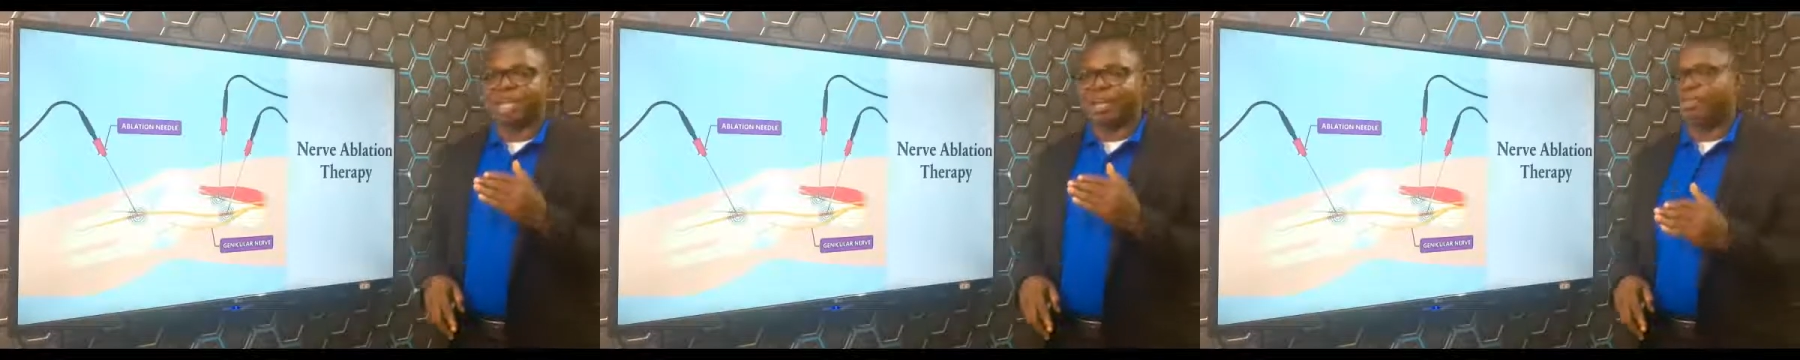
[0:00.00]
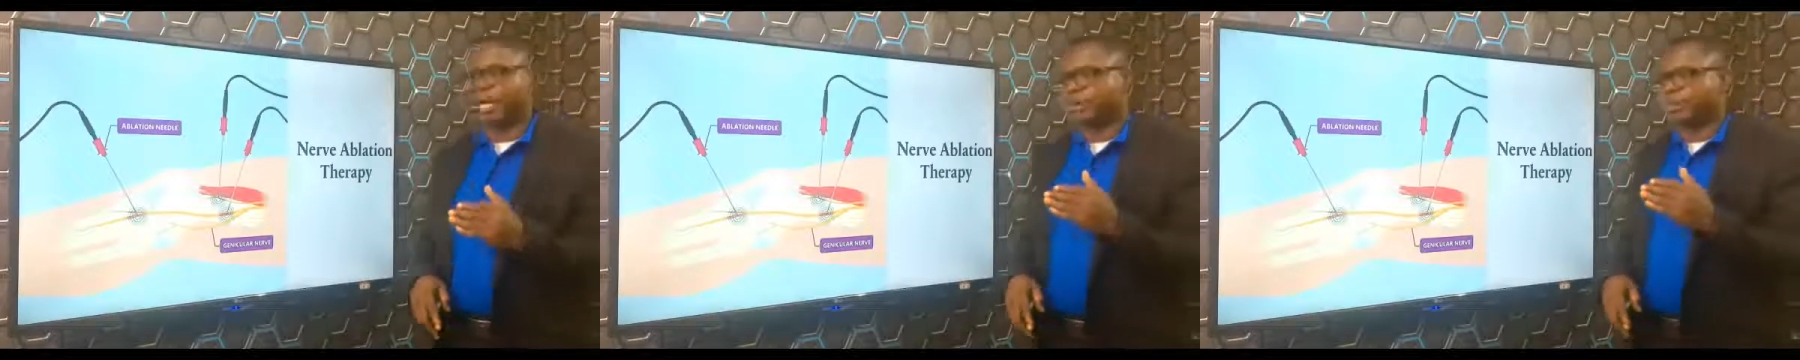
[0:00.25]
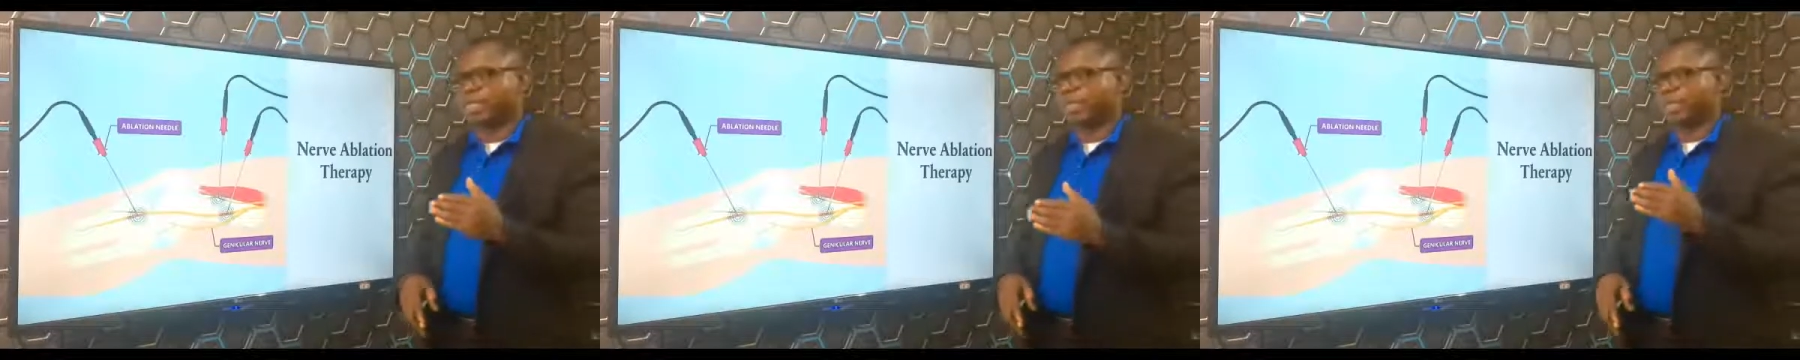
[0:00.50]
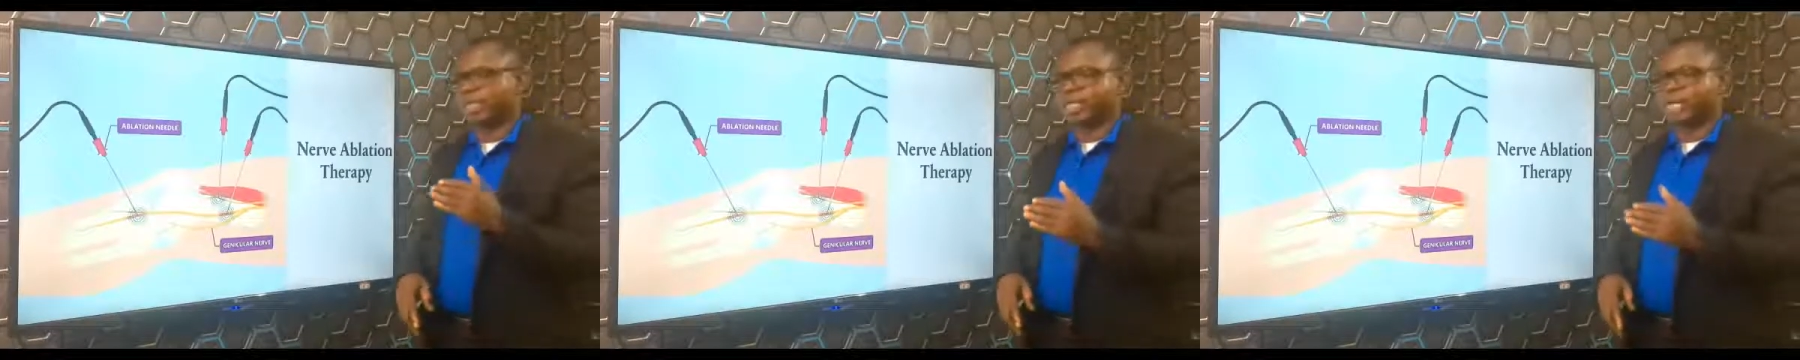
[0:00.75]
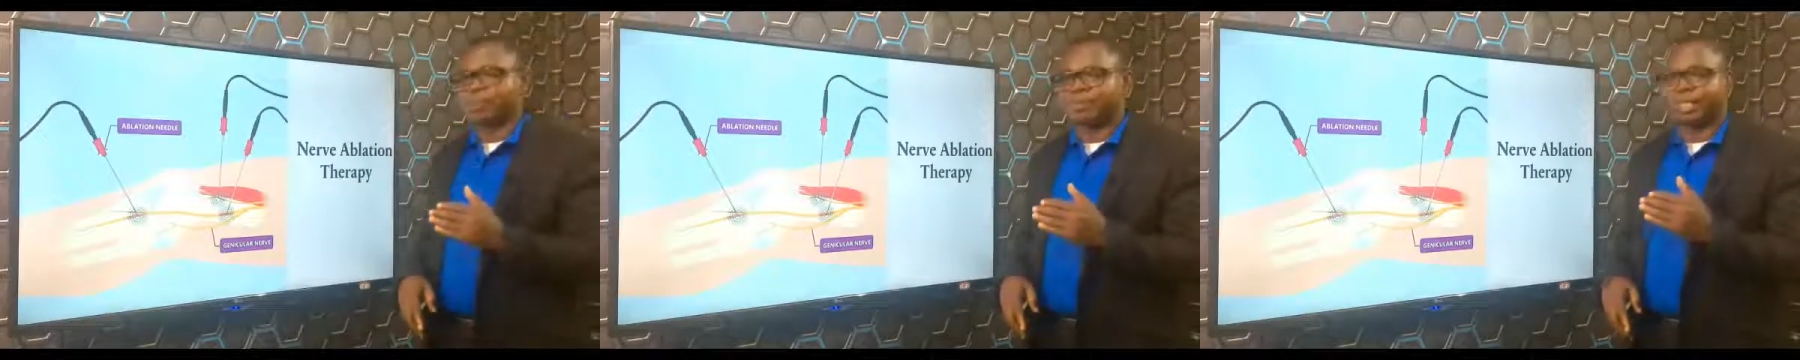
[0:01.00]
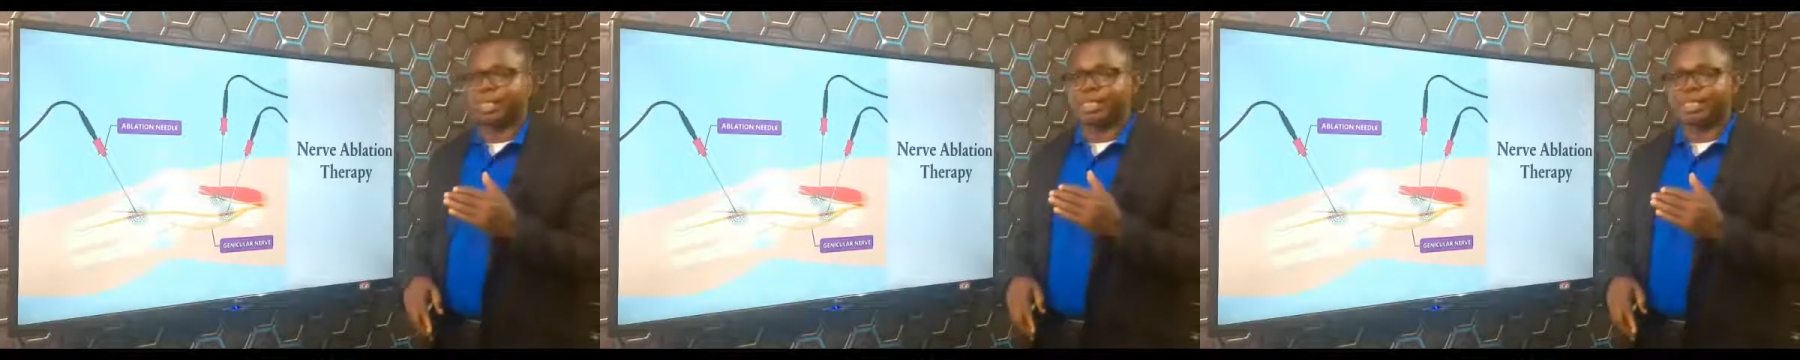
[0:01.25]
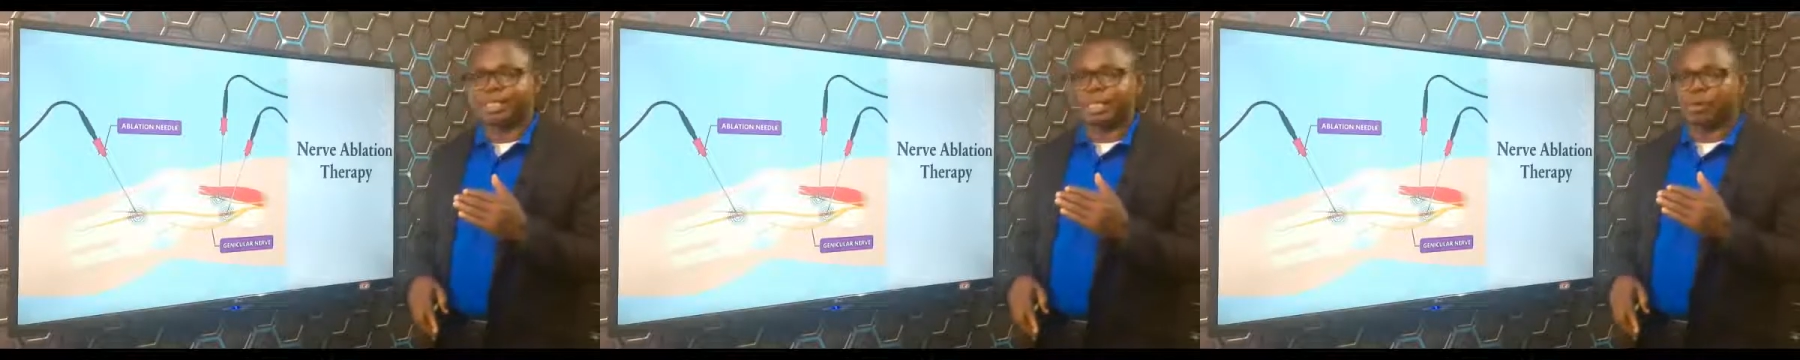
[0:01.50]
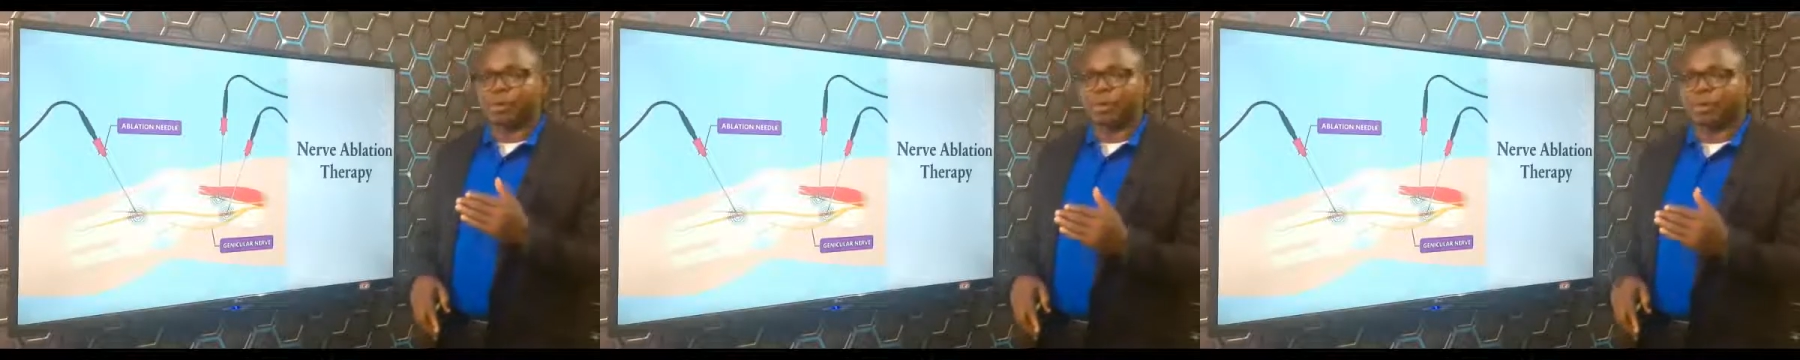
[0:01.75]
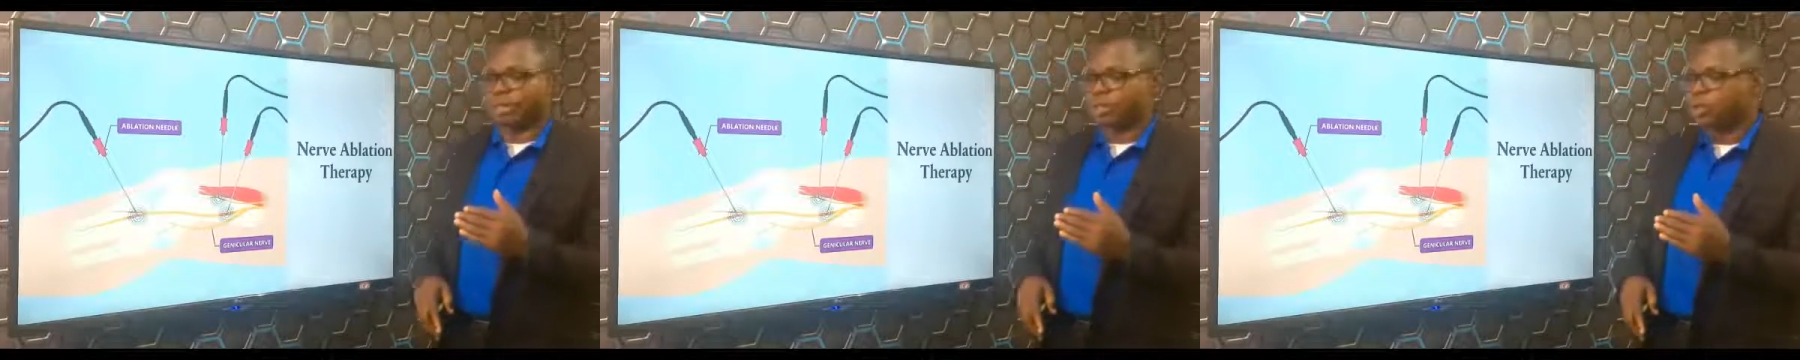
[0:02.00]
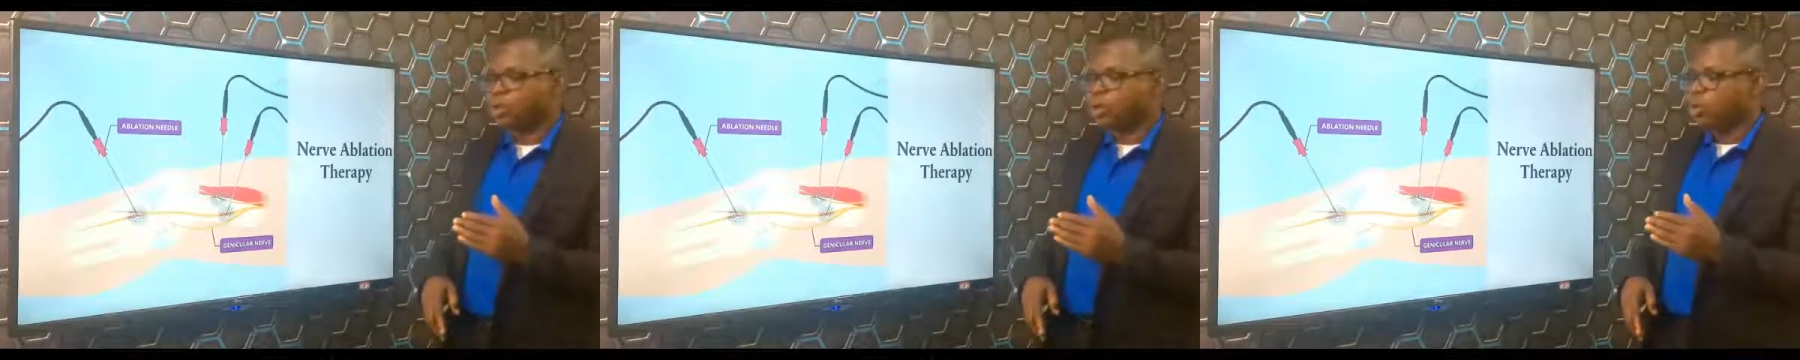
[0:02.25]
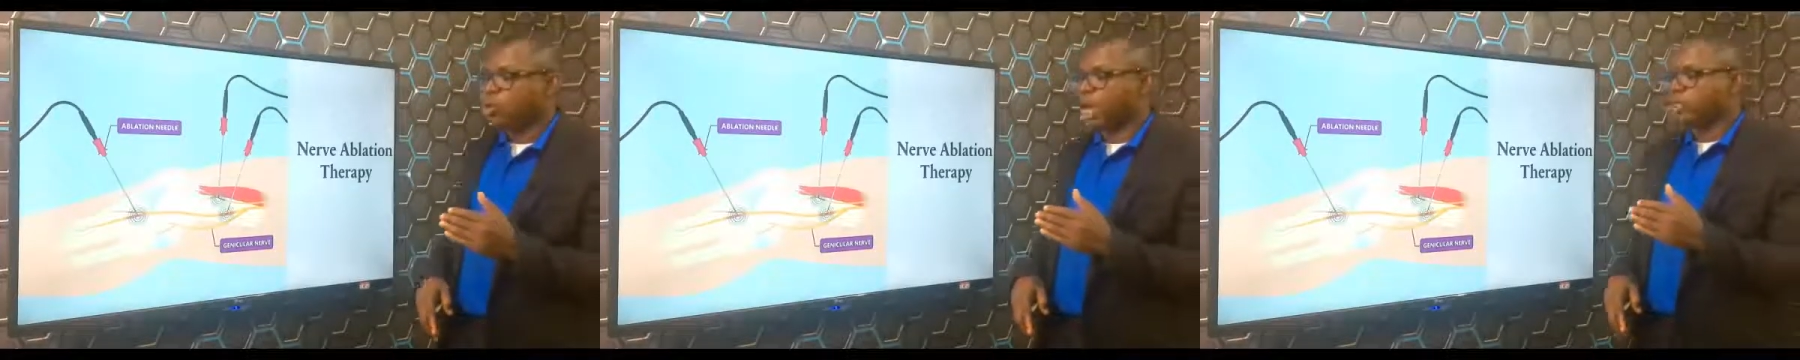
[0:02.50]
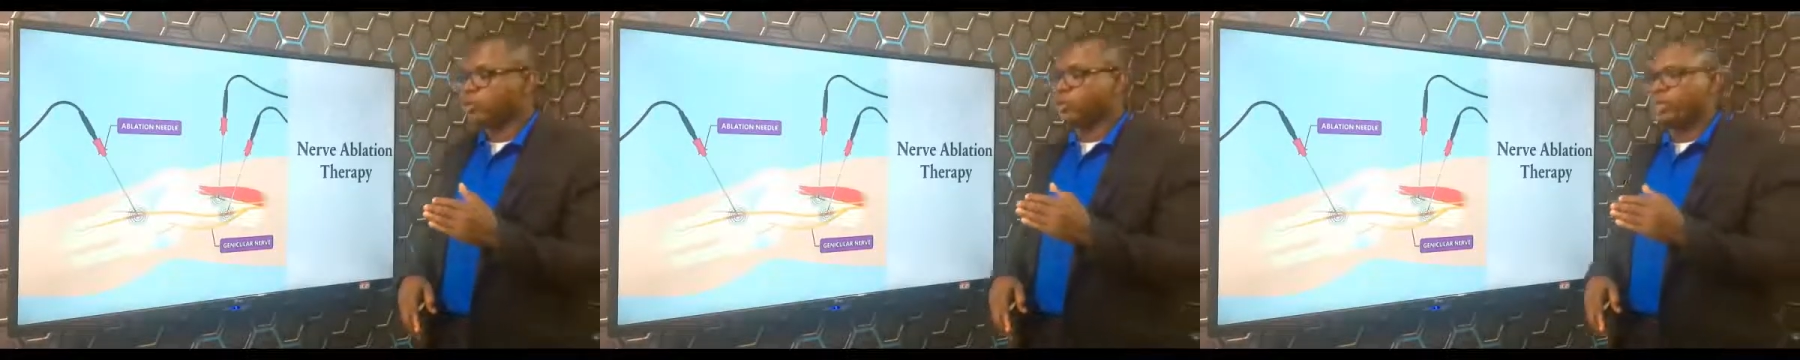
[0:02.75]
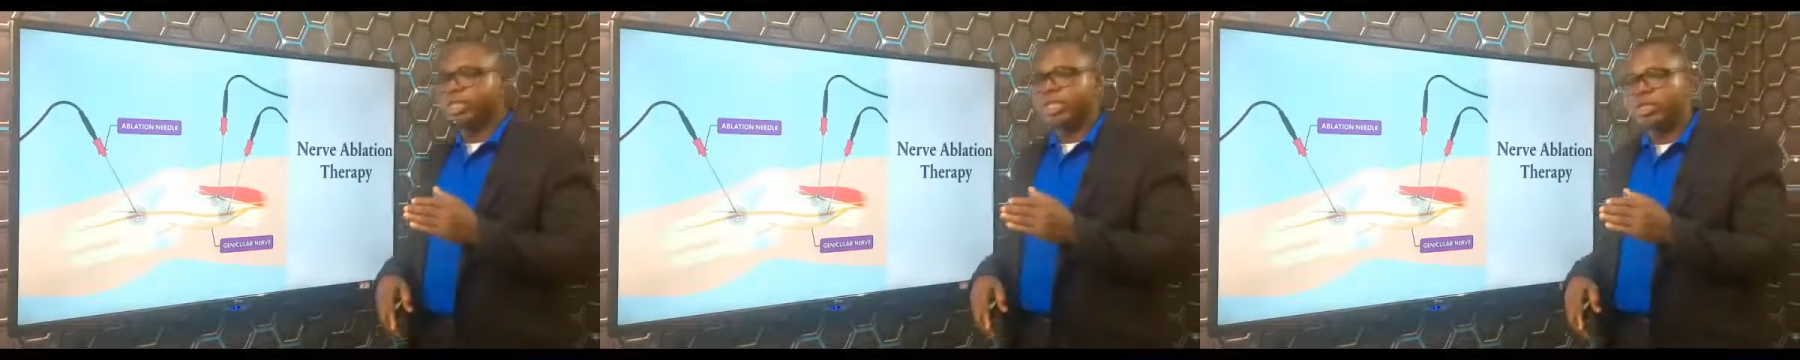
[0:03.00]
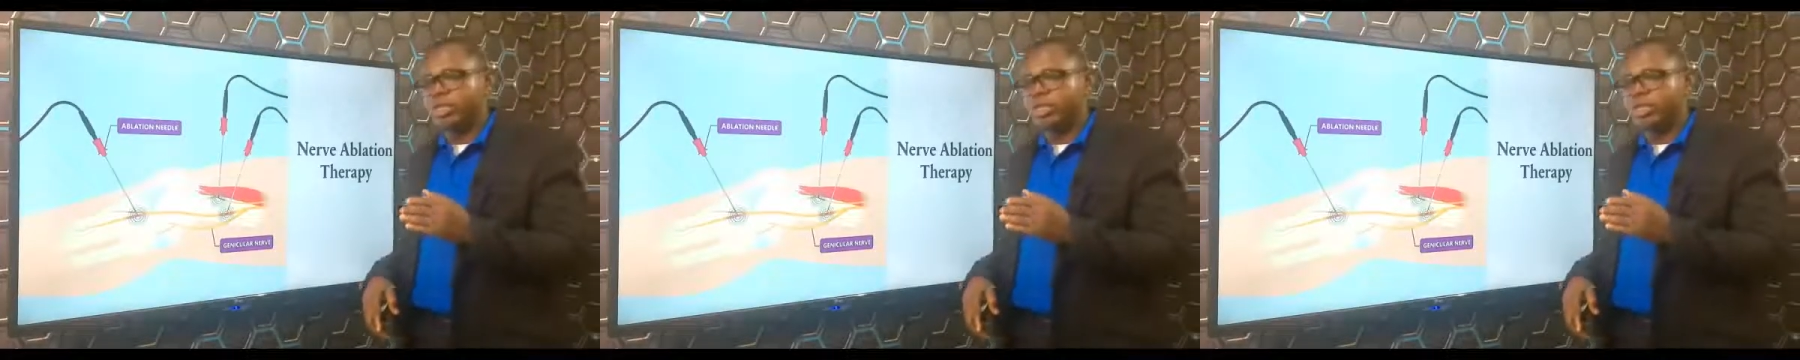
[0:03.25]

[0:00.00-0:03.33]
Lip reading: Nerve ablation therapy is a process where you